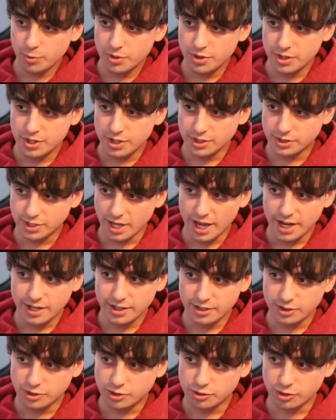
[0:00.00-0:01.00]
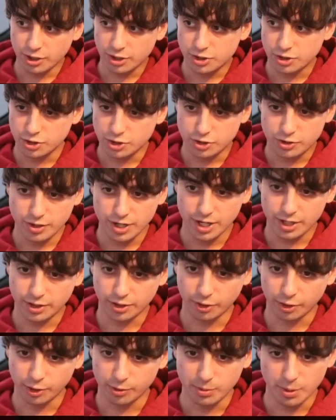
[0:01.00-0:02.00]
with this edit instruction strength
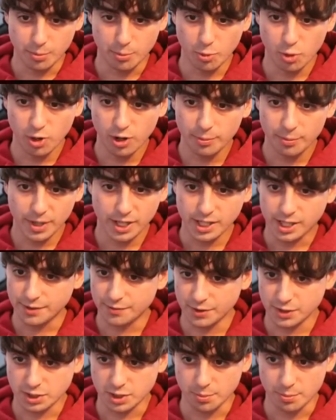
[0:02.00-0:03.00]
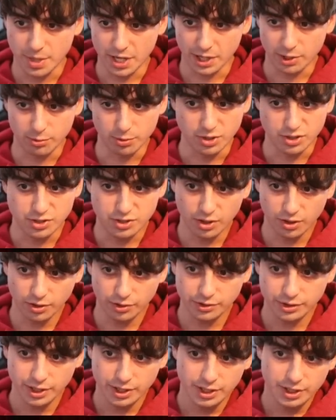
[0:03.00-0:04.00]
a little bit more might give us a better
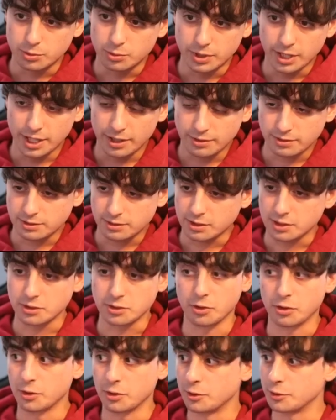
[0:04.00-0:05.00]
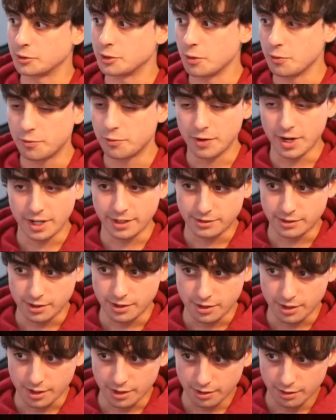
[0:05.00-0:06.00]
result. Ooh, that is a little too fancy
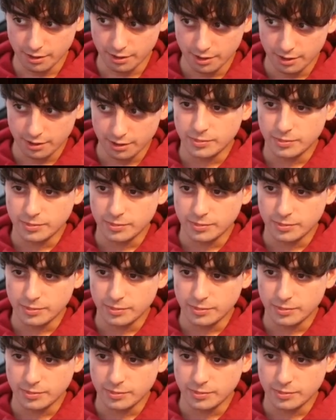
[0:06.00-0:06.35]
there.